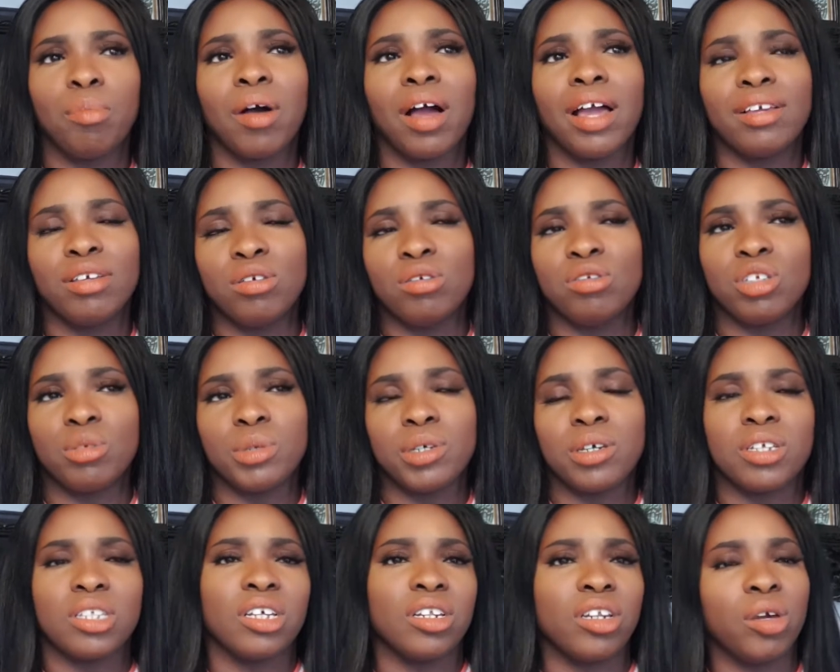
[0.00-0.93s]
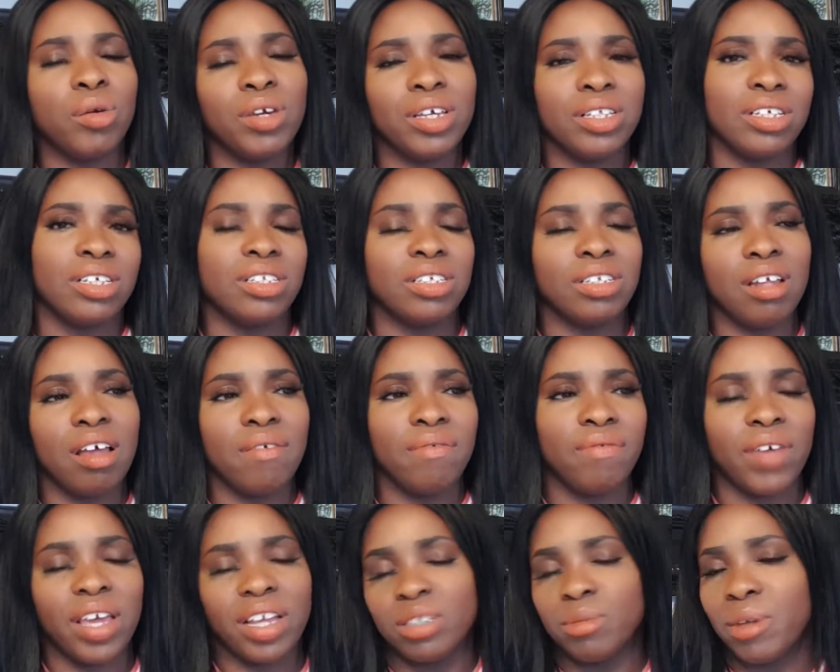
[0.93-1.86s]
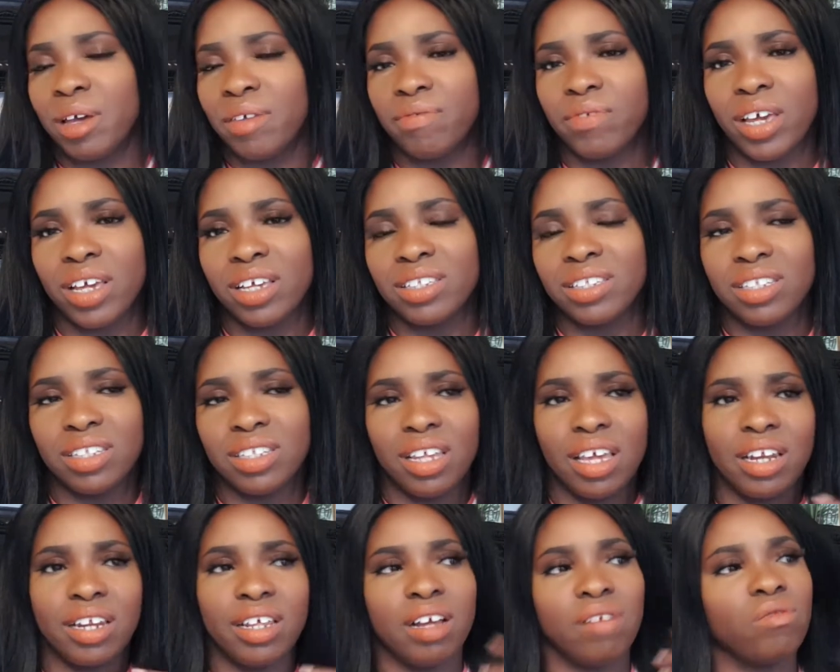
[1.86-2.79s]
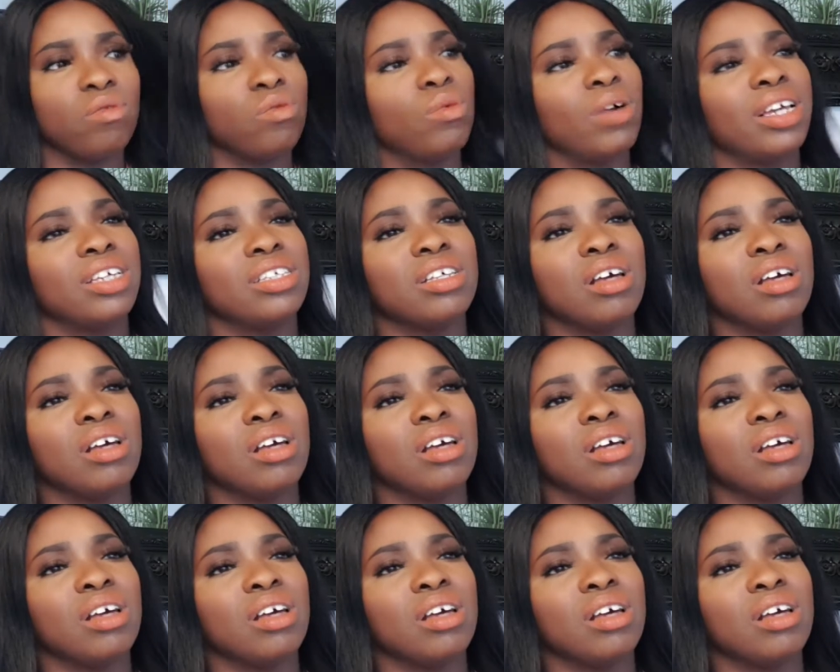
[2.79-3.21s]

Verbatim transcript: but I use it because I know it doesn't affect my face in any other way.